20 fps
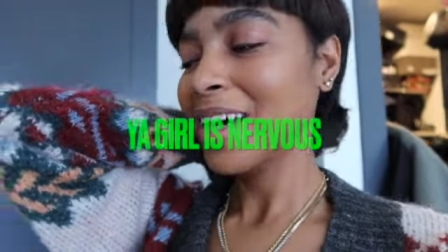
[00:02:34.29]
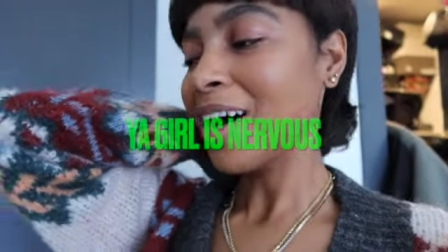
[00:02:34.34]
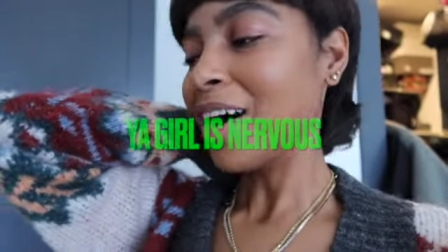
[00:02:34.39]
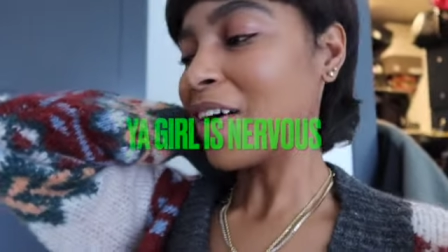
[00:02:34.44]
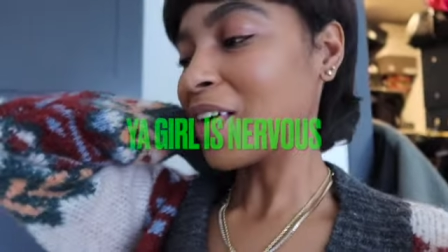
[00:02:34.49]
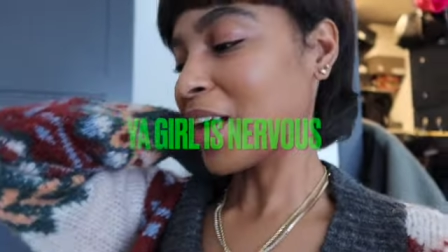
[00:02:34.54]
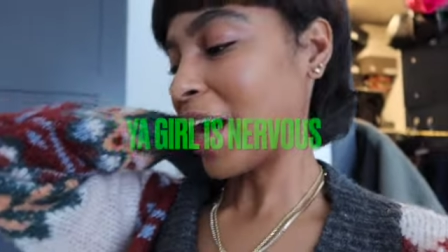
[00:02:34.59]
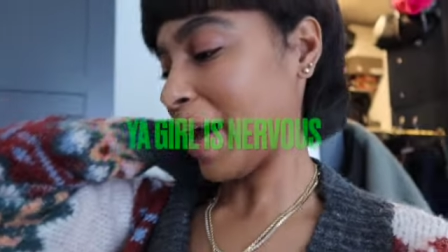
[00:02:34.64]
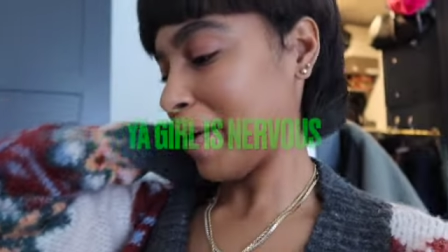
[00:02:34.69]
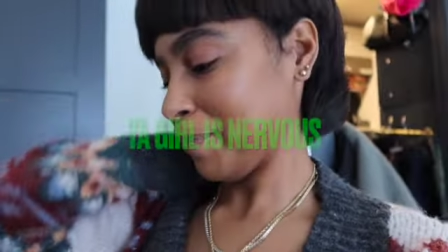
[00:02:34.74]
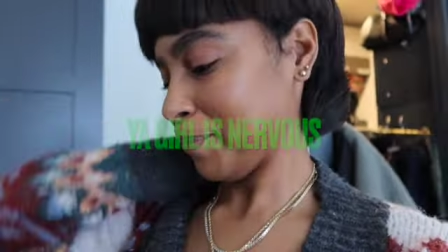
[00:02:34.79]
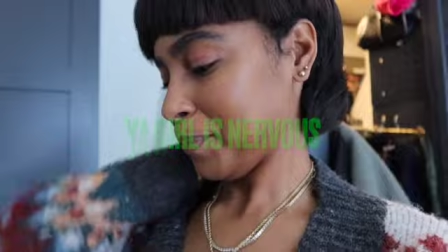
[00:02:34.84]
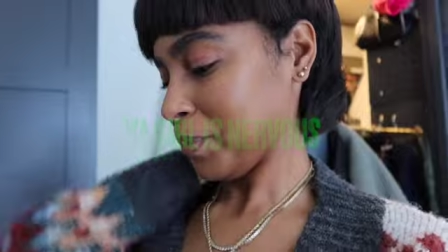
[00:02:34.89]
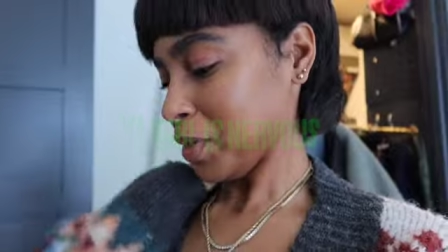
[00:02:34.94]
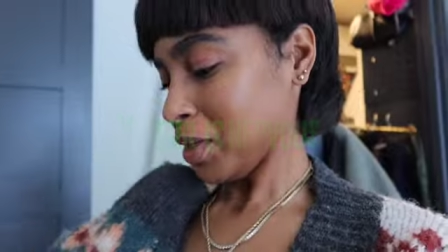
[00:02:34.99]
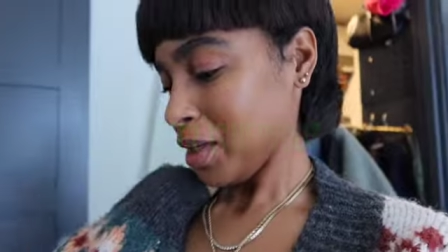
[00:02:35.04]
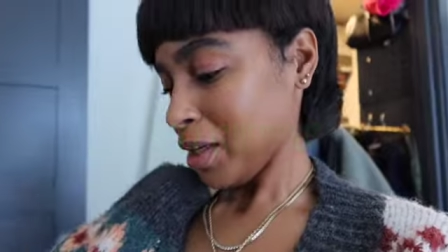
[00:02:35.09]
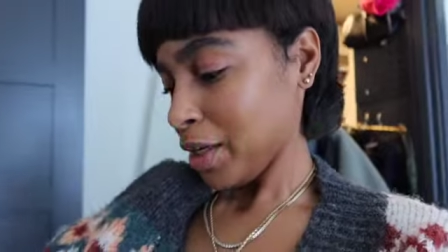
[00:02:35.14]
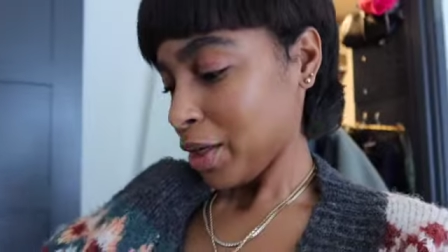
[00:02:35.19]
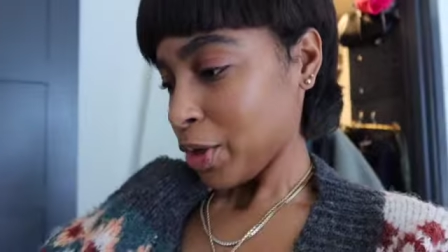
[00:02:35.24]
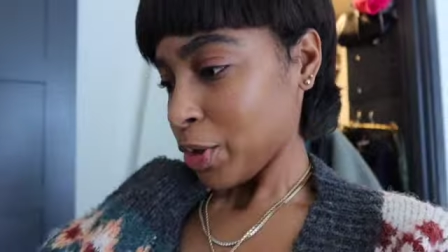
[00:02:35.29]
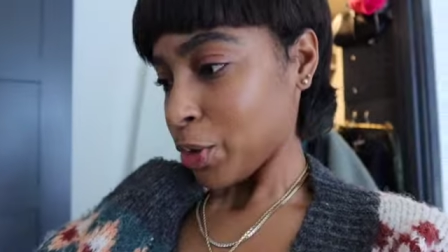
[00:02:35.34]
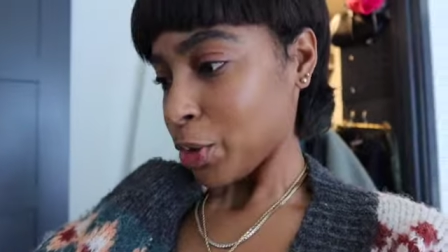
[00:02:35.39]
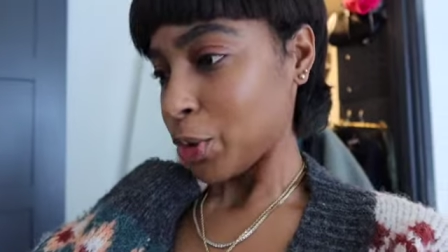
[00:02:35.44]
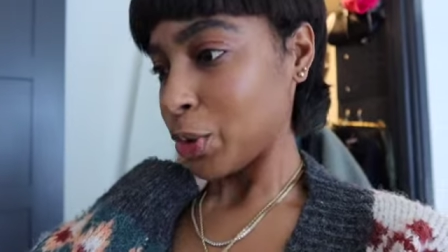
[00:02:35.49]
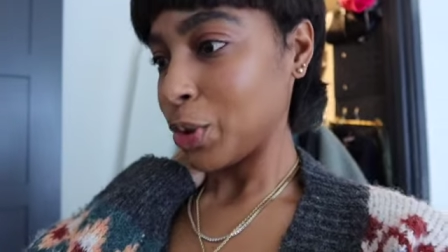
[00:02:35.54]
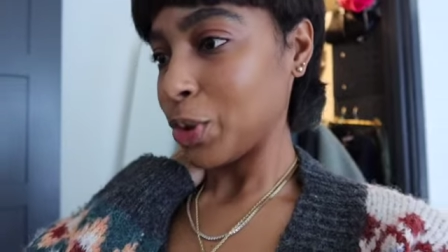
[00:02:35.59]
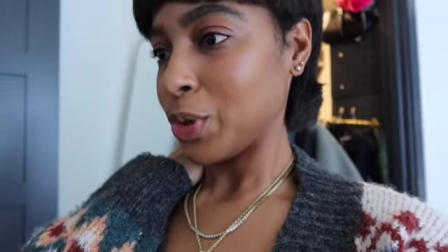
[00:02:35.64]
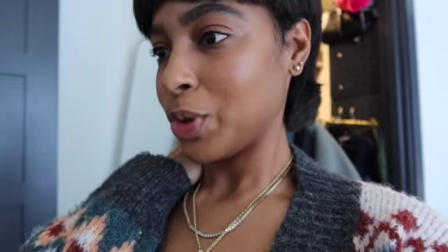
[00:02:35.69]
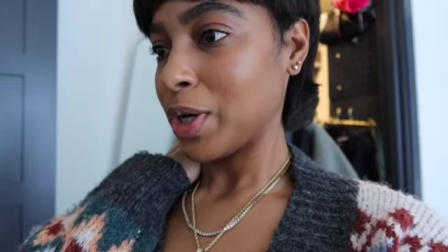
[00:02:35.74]
Okay.
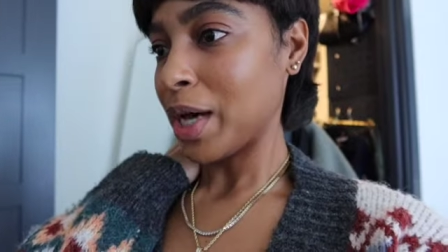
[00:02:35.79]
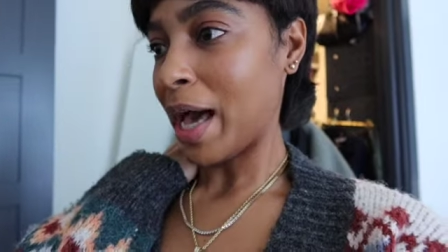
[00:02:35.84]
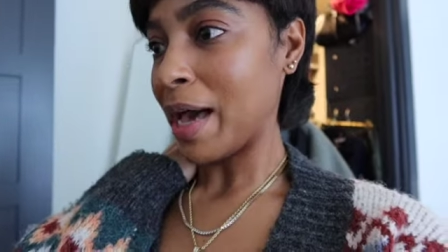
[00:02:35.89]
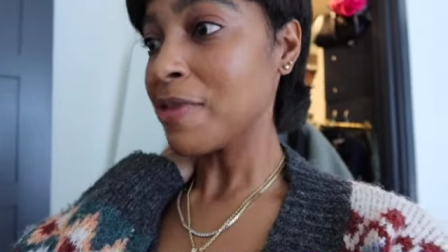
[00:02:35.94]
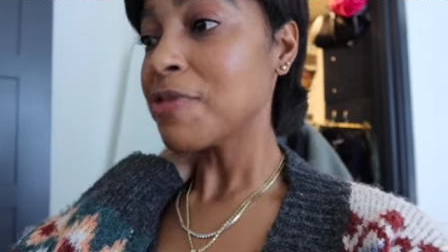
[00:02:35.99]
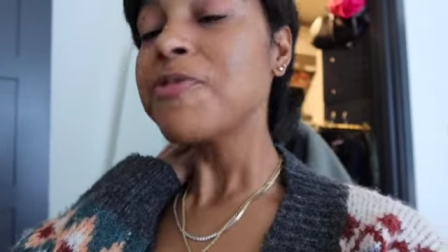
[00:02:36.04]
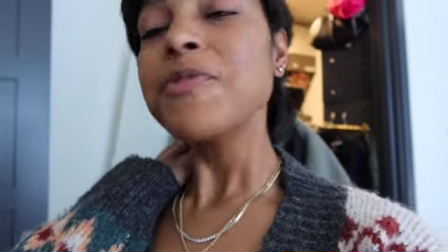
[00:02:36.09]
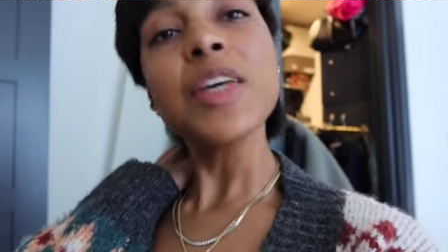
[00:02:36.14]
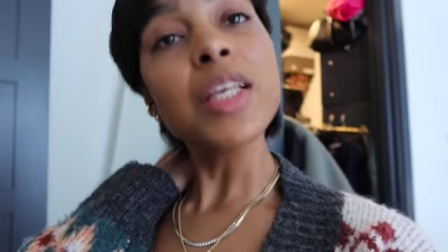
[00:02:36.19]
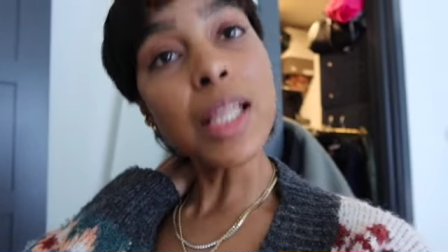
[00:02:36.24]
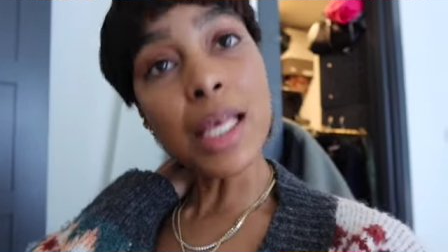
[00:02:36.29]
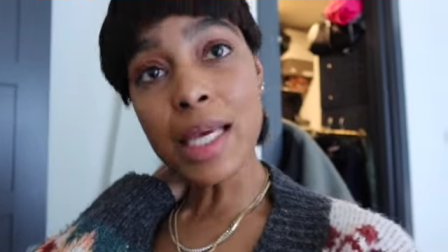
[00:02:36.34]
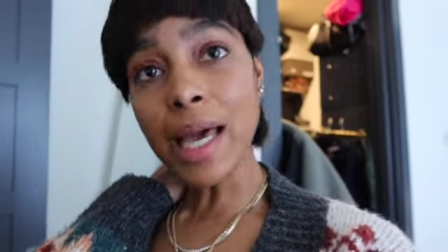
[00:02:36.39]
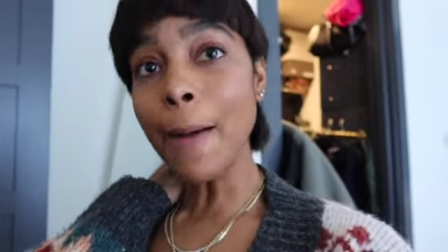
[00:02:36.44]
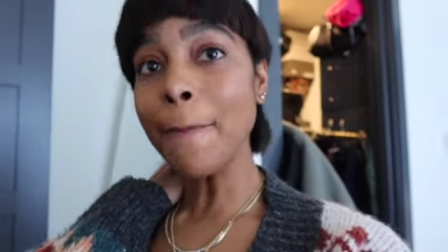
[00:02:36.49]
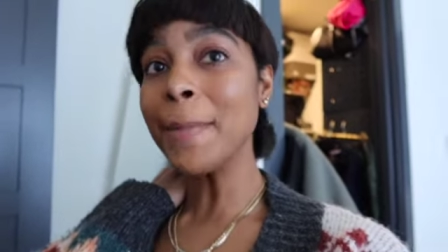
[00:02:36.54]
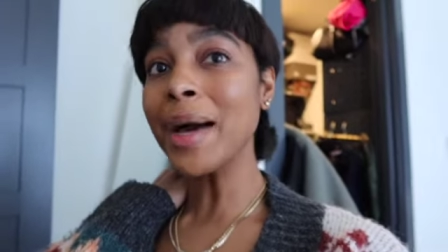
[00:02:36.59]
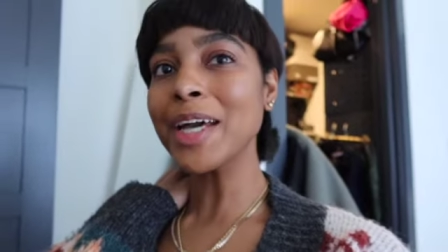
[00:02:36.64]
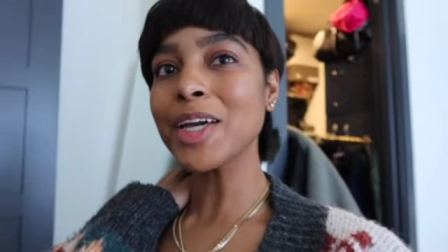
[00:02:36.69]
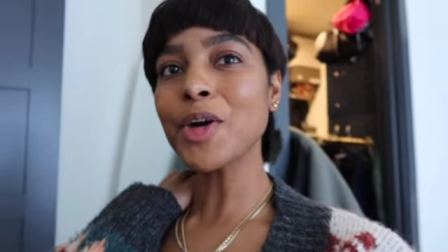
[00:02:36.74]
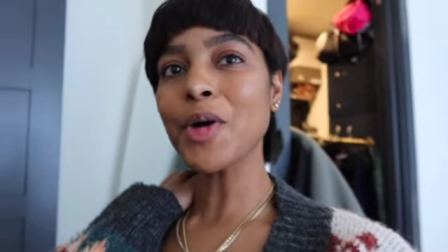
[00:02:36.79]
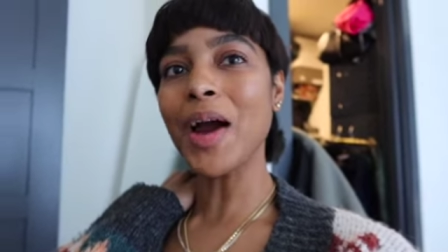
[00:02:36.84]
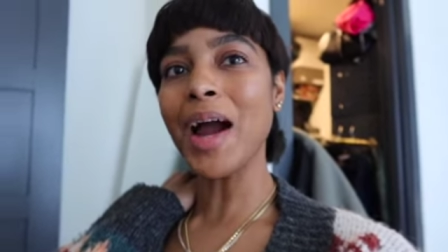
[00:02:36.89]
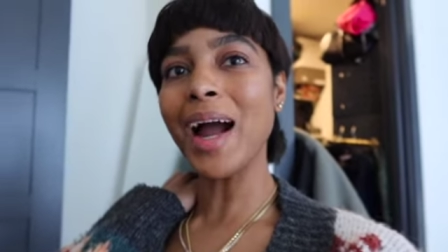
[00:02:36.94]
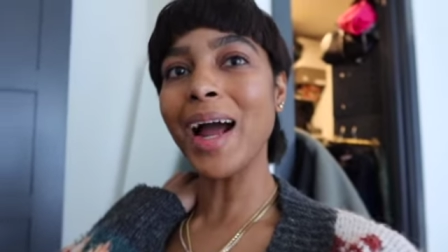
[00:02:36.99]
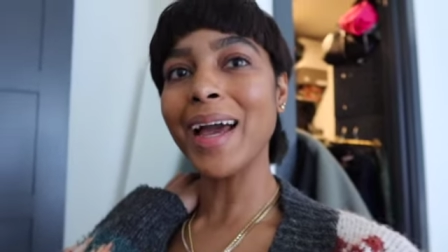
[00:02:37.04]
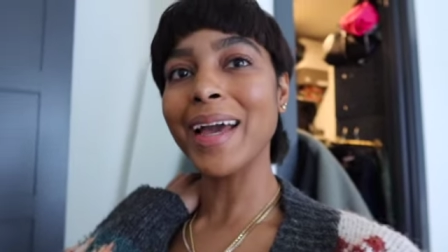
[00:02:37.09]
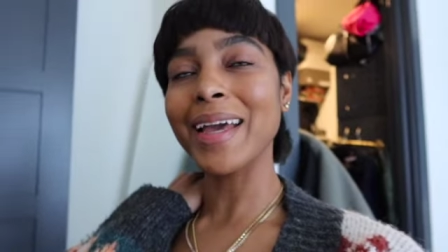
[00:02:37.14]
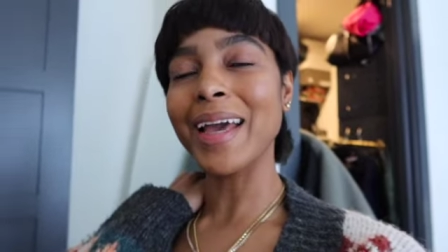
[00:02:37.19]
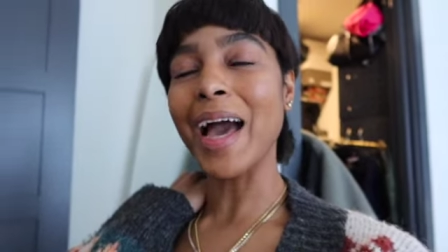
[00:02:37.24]
I feel like I might
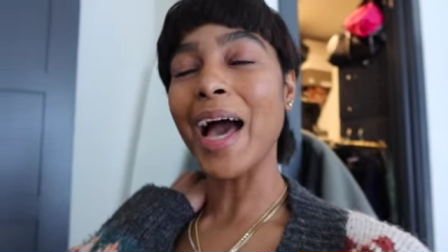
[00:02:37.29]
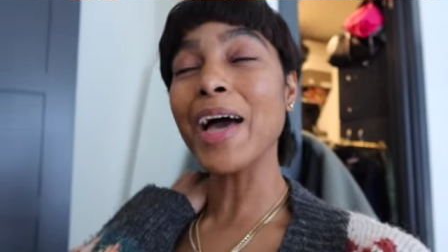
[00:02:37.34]
cry.